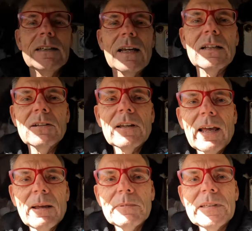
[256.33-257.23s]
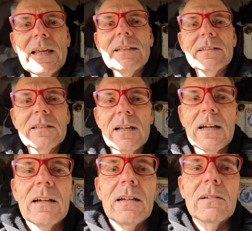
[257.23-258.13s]
The Alu-Cab
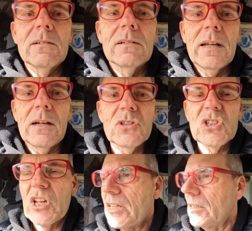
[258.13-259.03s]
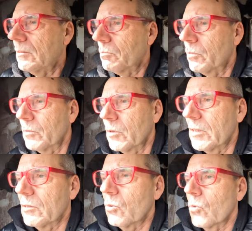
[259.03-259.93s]
tents are outstanding
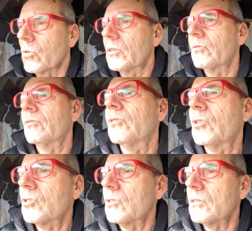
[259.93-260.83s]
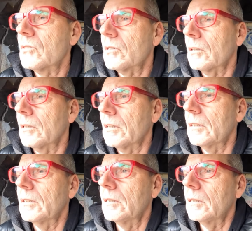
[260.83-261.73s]
in all the different versions.
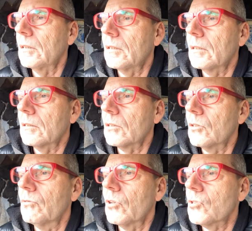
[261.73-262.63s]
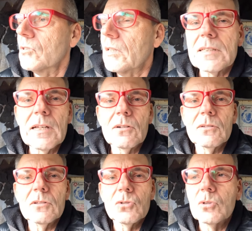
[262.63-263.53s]
The conversion that's
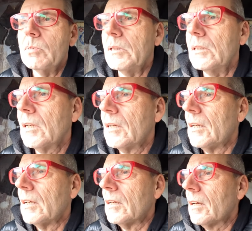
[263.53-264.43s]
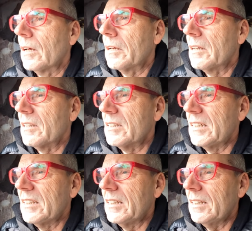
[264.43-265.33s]
done on the Troopy,
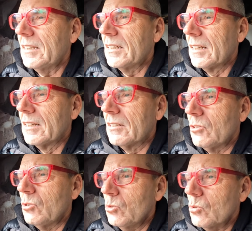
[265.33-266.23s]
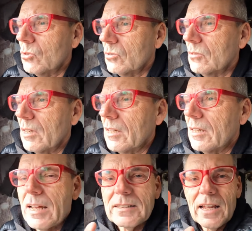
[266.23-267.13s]
the ute
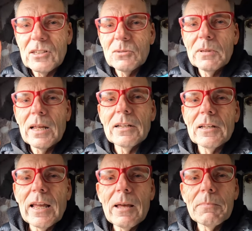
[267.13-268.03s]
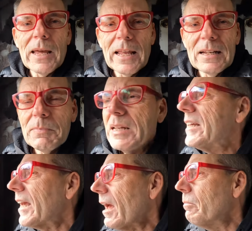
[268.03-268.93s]
attachment, Alu-Cab
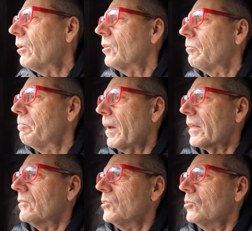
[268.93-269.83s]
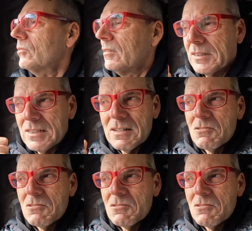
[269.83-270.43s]
Canopy Camper on the back of the ute,